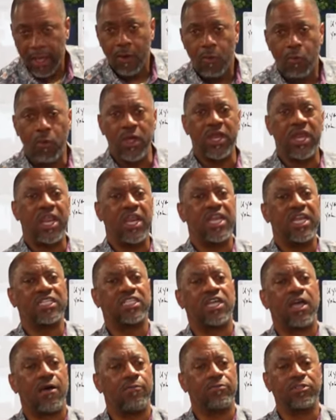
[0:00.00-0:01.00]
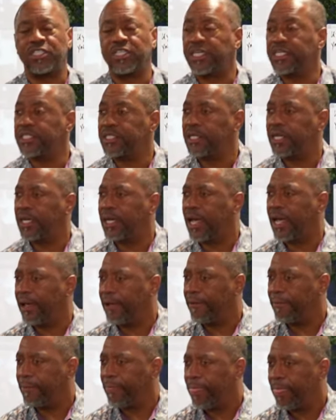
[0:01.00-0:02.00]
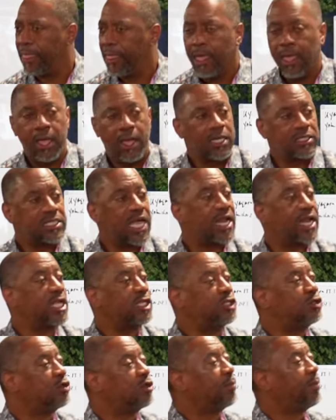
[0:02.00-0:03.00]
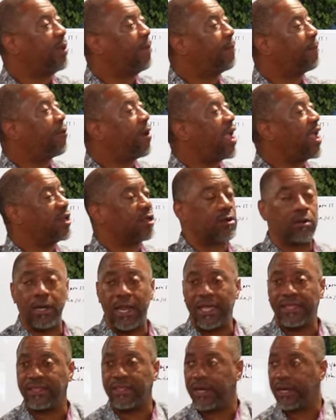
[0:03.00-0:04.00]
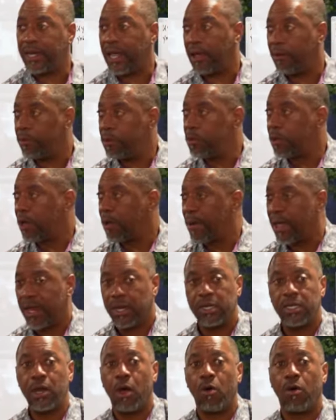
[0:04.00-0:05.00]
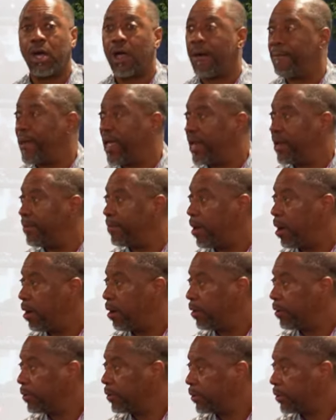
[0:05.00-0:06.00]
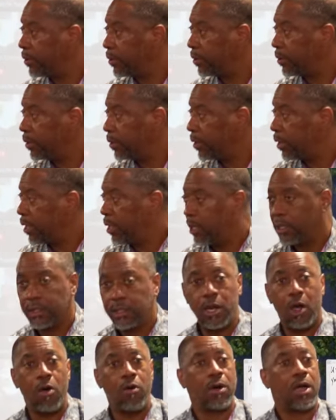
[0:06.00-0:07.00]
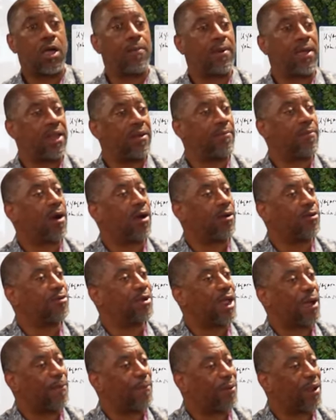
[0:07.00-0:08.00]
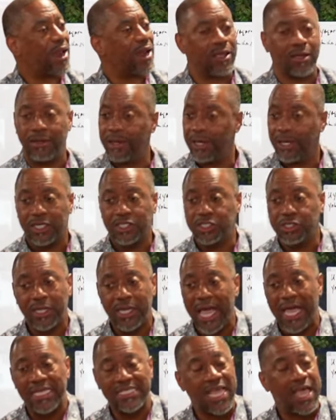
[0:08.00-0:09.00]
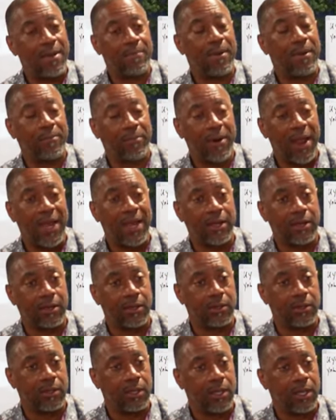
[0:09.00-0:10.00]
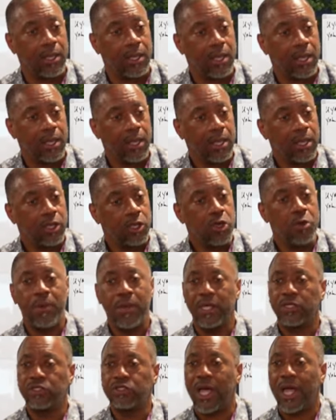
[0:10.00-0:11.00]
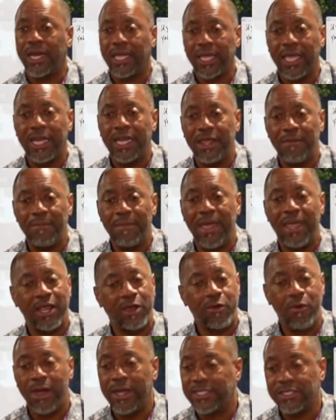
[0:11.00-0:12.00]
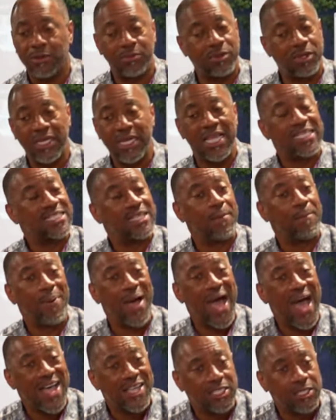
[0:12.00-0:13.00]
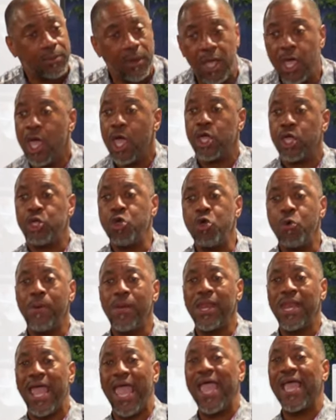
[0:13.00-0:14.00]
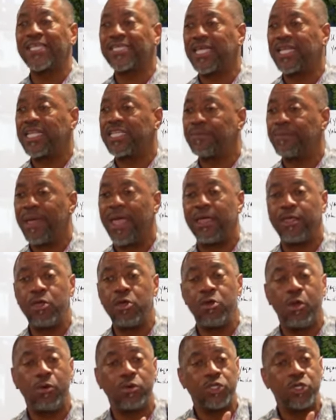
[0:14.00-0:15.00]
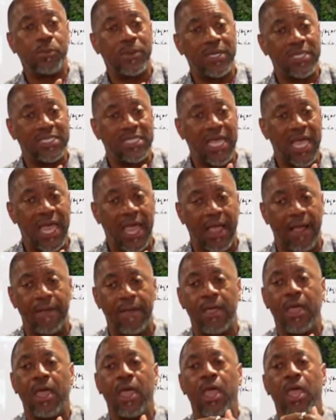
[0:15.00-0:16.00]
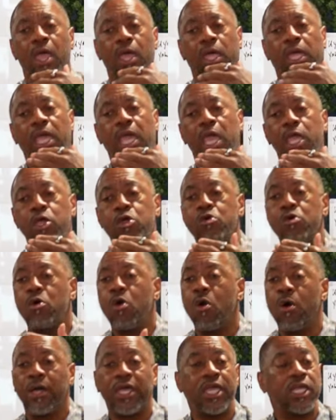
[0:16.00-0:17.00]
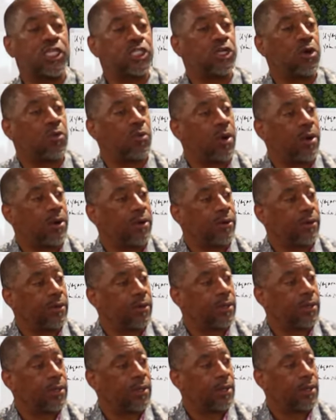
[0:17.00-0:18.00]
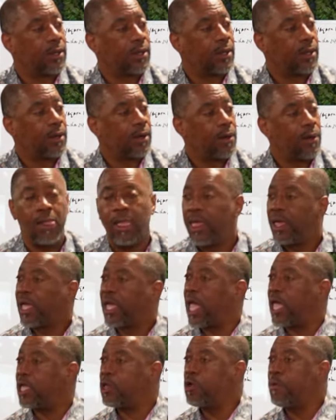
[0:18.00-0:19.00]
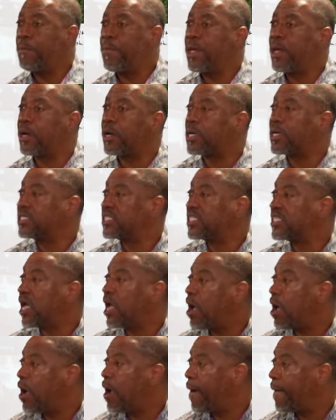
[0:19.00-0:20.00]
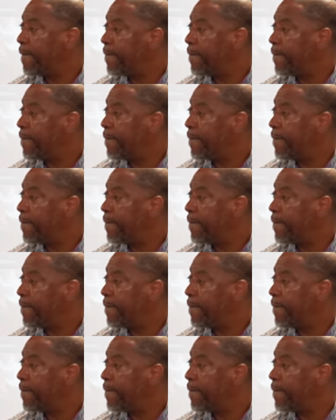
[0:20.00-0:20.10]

We need this conversation tonight. Because I need you to be practical after the day. When you come back, don't come back tomorrow. Don't come back tomorrow. Oh, you're not practical, because you guys haven't been practical. You've been trying to get that man to create something that's impossible. You've been asking this man, you know what you've been saying? Can you go against your word? Can you be a kazab?